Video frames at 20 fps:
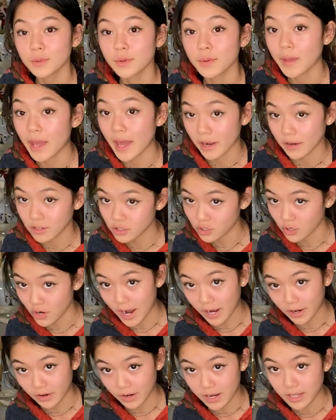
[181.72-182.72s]
when we add our dry
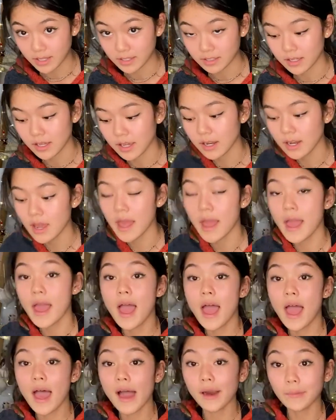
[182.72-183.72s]
ingredients in.
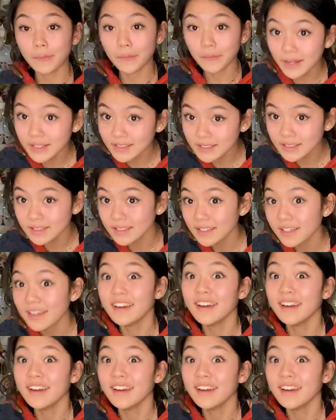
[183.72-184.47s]
And once